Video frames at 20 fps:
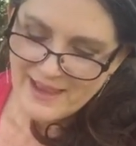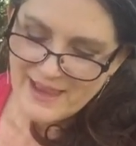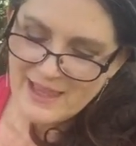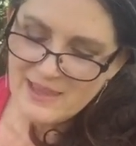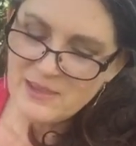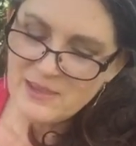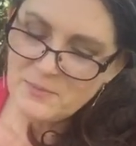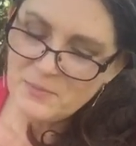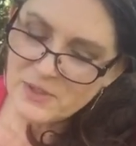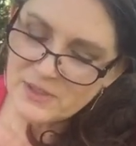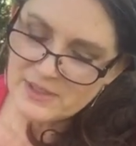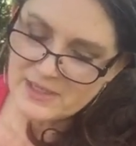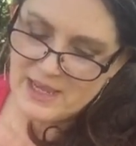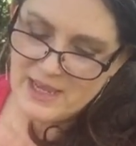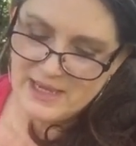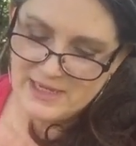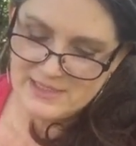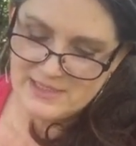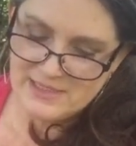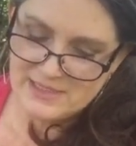And the
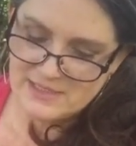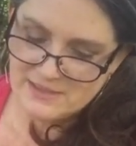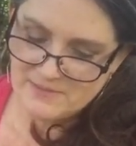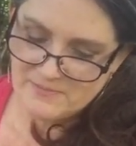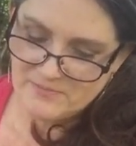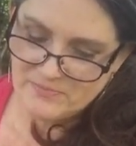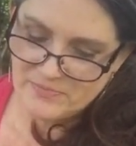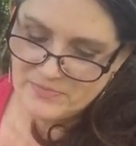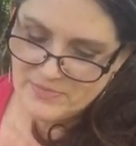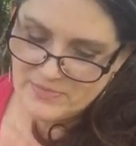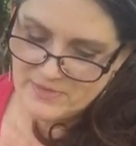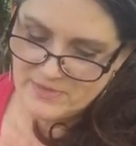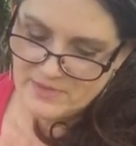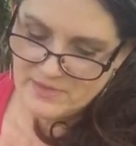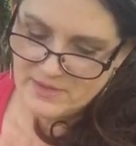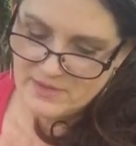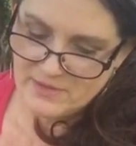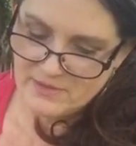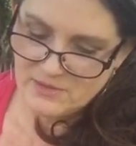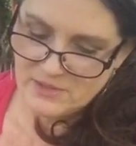bookcase
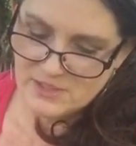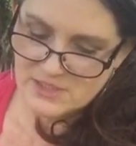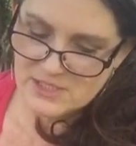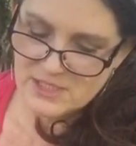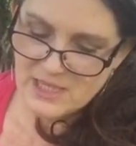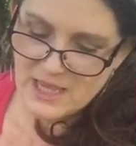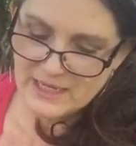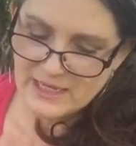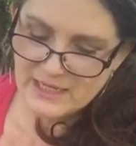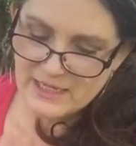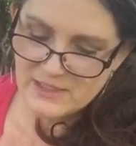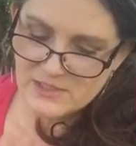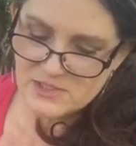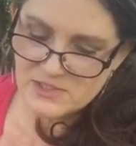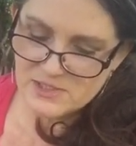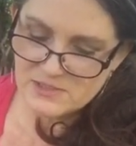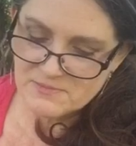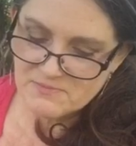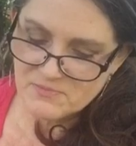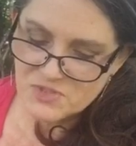looks like
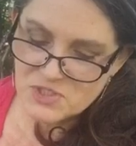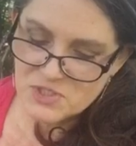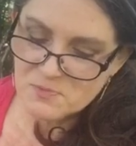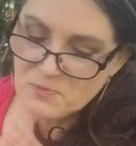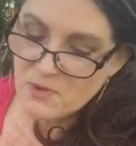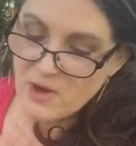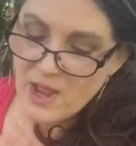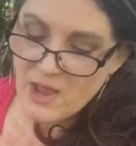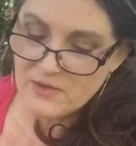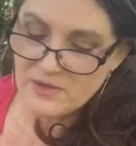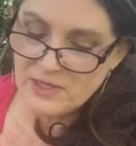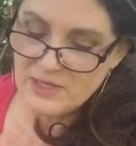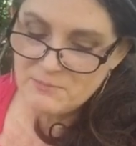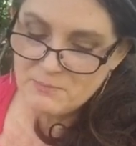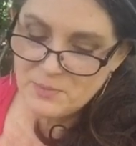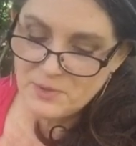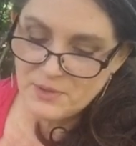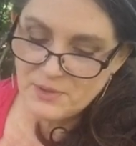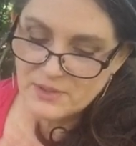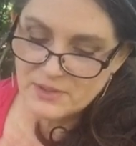it's sprouting
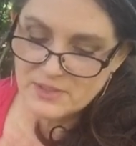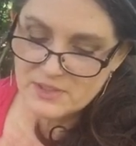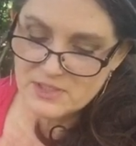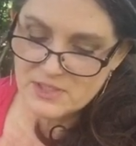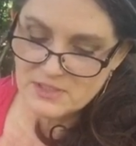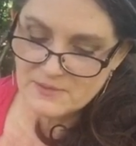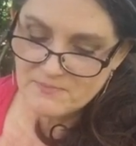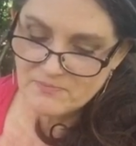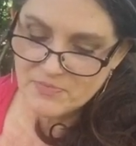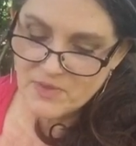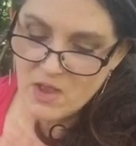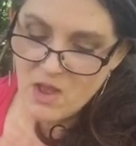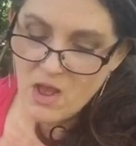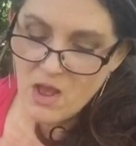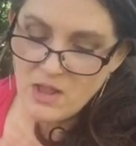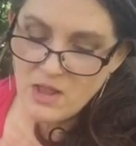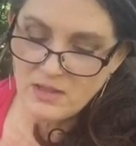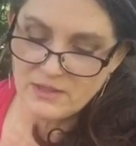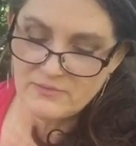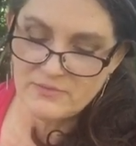books,
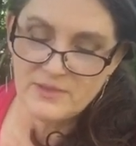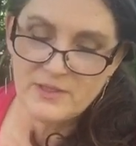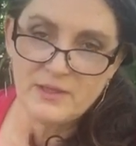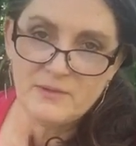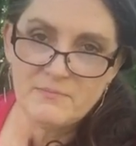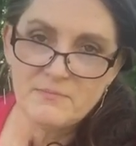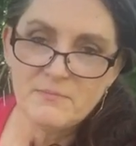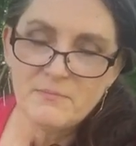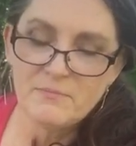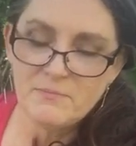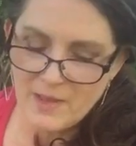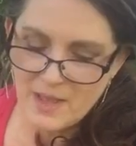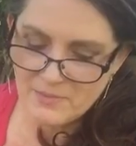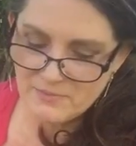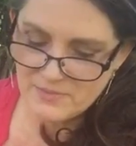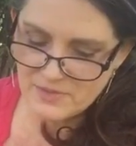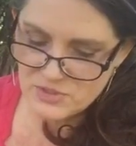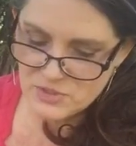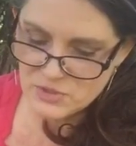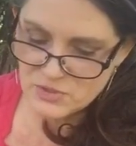all of them by
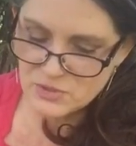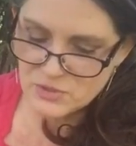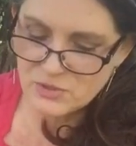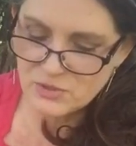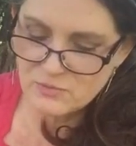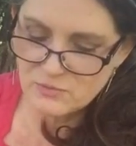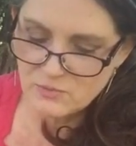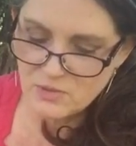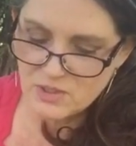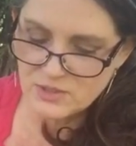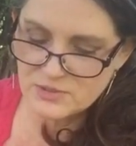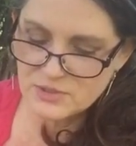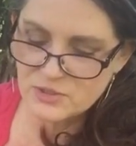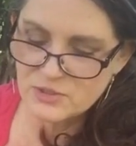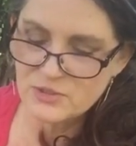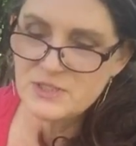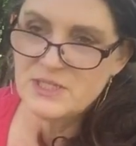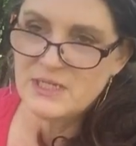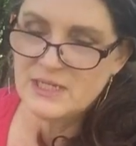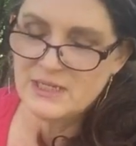Mr.
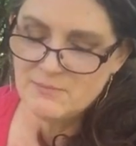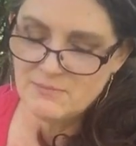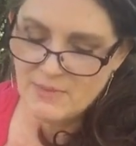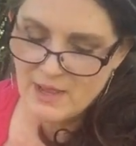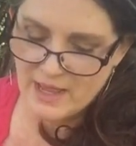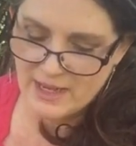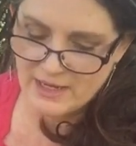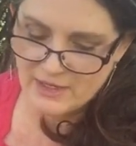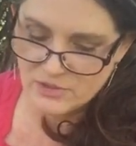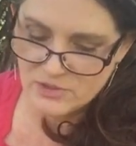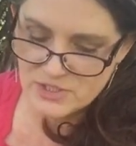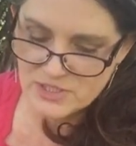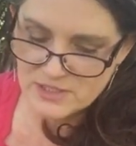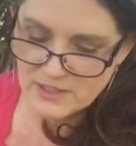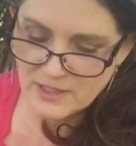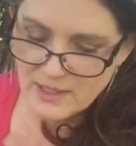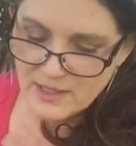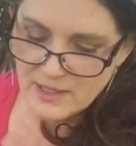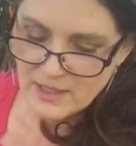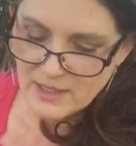Walter Dean Myers,
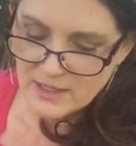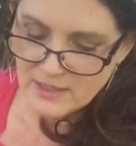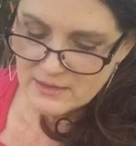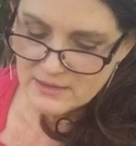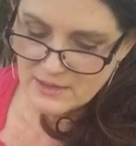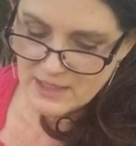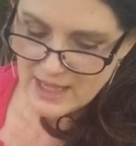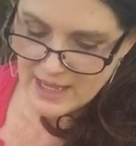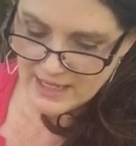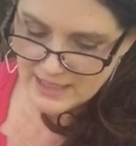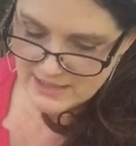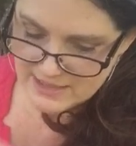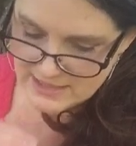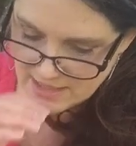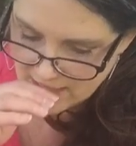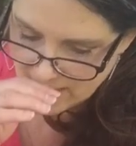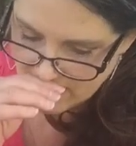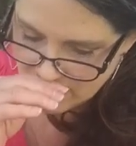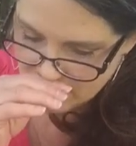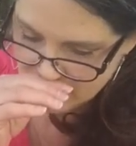lined
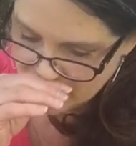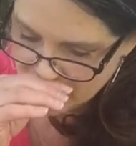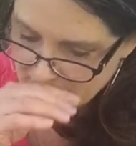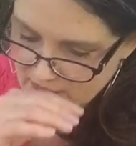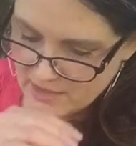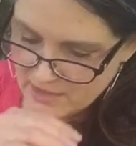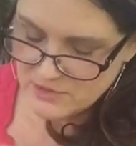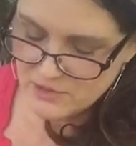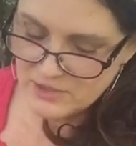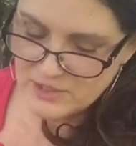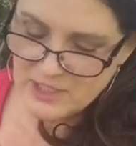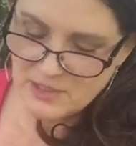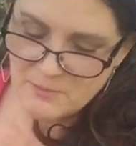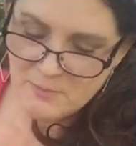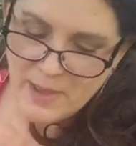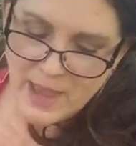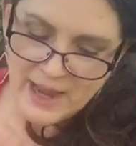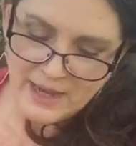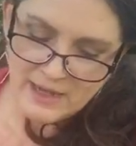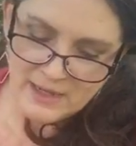up, looking
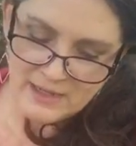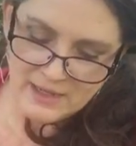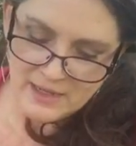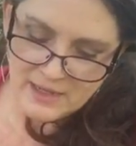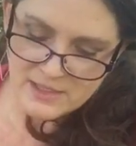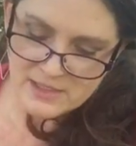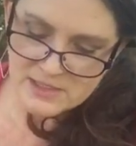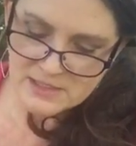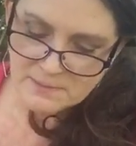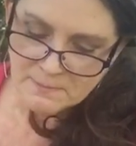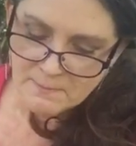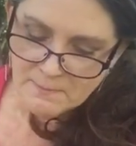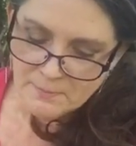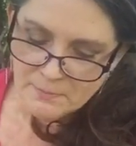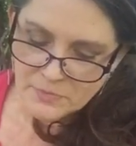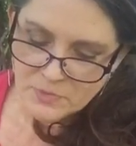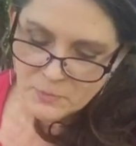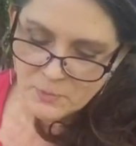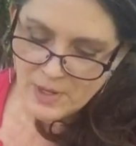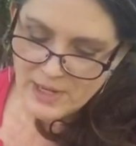back at us,
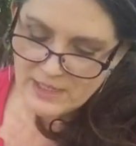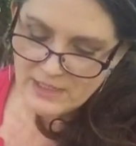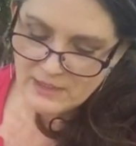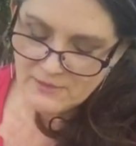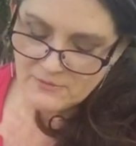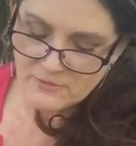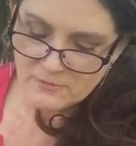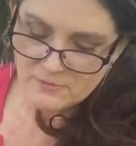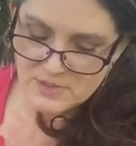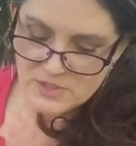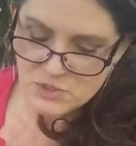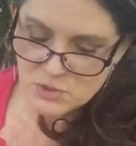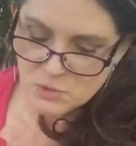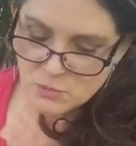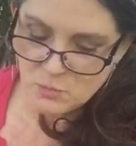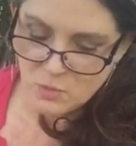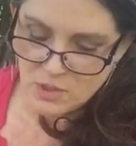waiting for Mr.